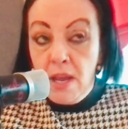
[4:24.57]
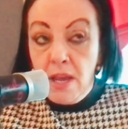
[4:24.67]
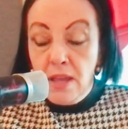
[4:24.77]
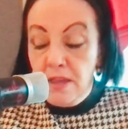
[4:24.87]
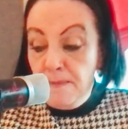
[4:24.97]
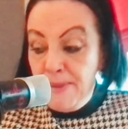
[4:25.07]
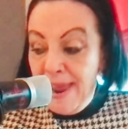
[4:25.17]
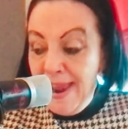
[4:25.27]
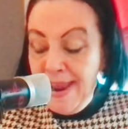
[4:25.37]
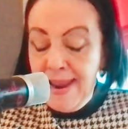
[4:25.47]
the
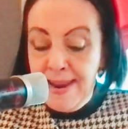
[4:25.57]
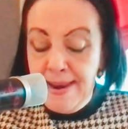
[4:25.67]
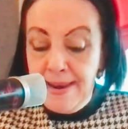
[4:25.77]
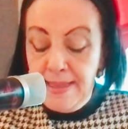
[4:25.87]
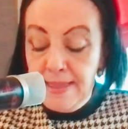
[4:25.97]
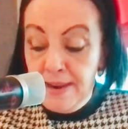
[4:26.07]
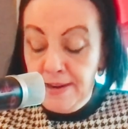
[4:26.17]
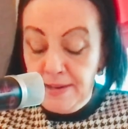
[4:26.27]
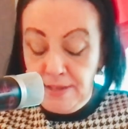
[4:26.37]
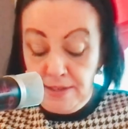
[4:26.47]
pain that
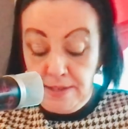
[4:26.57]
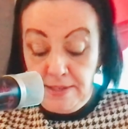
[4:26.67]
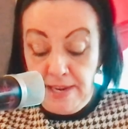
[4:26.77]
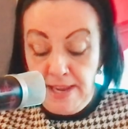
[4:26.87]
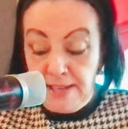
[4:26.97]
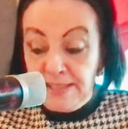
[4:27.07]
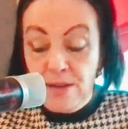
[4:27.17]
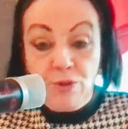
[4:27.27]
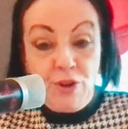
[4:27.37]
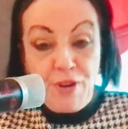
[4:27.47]
it takes
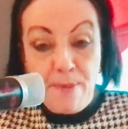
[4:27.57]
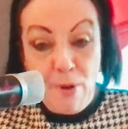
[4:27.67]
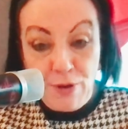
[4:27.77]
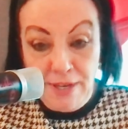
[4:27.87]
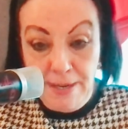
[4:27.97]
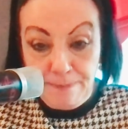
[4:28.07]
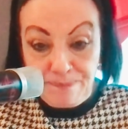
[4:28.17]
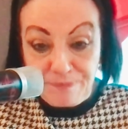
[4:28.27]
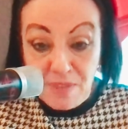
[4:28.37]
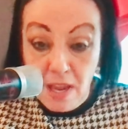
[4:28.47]
out on your body.
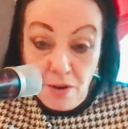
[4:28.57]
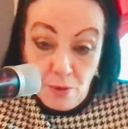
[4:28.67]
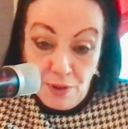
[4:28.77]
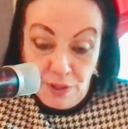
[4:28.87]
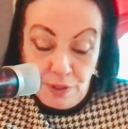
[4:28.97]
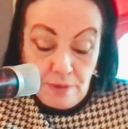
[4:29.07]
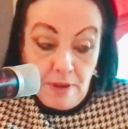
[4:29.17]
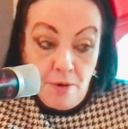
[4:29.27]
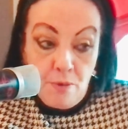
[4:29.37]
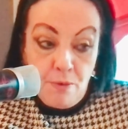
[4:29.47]
I know this, you
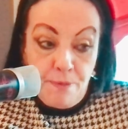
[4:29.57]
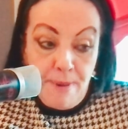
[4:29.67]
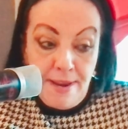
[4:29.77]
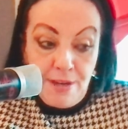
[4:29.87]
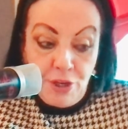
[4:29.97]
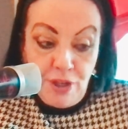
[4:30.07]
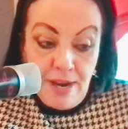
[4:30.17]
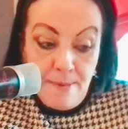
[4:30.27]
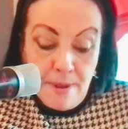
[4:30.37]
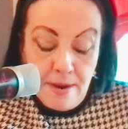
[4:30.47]
know, with being a
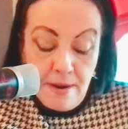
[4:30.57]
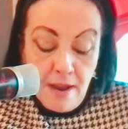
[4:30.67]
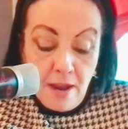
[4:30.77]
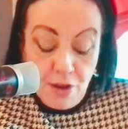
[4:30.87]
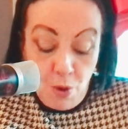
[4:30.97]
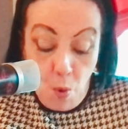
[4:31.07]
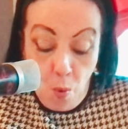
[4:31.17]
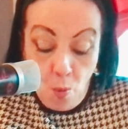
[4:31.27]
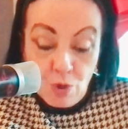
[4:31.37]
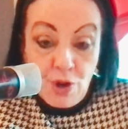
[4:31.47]
shaman, you
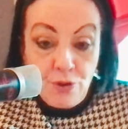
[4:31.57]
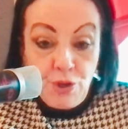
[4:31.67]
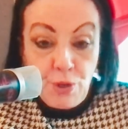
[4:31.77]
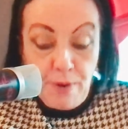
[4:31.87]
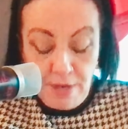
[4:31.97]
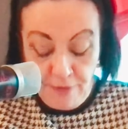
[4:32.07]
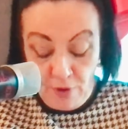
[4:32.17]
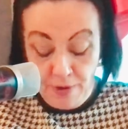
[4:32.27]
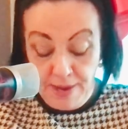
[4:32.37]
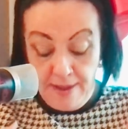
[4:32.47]
hold on to it. You've
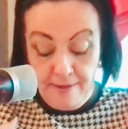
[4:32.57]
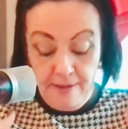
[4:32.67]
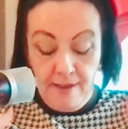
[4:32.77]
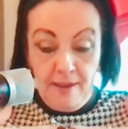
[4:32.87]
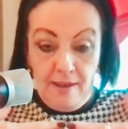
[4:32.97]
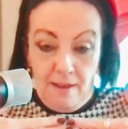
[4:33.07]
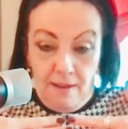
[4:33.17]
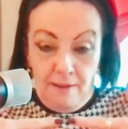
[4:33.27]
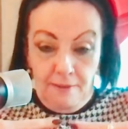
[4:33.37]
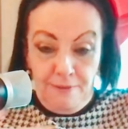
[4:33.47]
got your
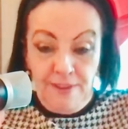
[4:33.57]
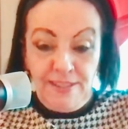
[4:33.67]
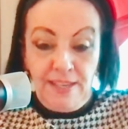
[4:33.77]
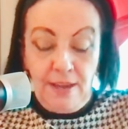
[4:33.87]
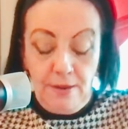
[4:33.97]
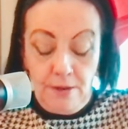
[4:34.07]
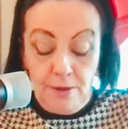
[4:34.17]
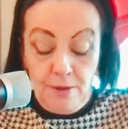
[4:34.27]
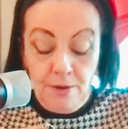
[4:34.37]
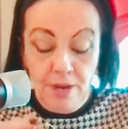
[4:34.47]

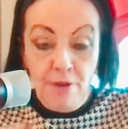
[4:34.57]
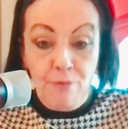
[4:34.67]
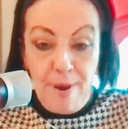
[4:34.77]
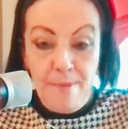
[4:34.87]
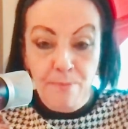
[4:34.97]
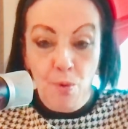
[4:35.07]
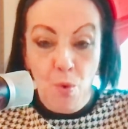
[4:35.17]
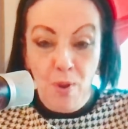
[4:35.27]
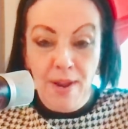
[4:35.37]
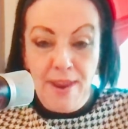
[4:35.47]
physical, your
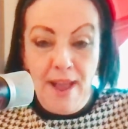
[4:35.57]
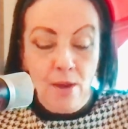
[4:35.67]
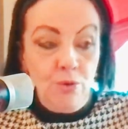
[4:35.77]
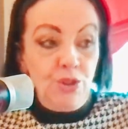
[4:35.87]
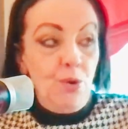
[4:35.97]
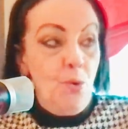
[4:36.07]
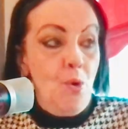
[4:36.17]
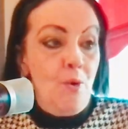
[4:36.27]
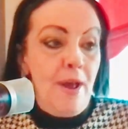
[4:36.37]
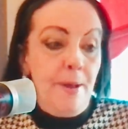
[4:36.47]
rainbow, and your outer
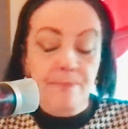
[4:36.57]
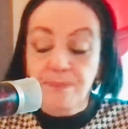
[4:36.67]
aura.